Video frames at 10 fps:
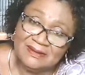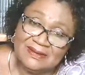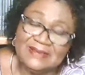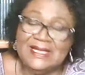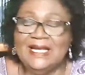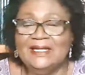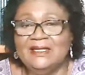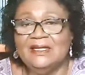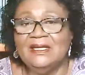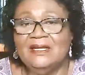side
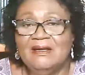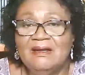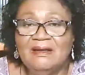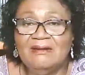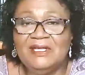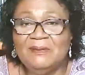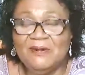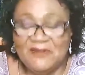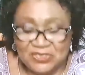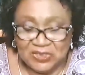of the
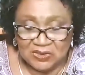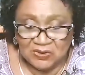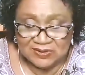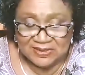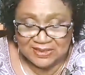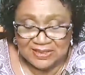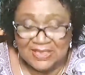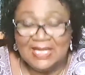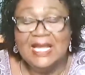professional counseling,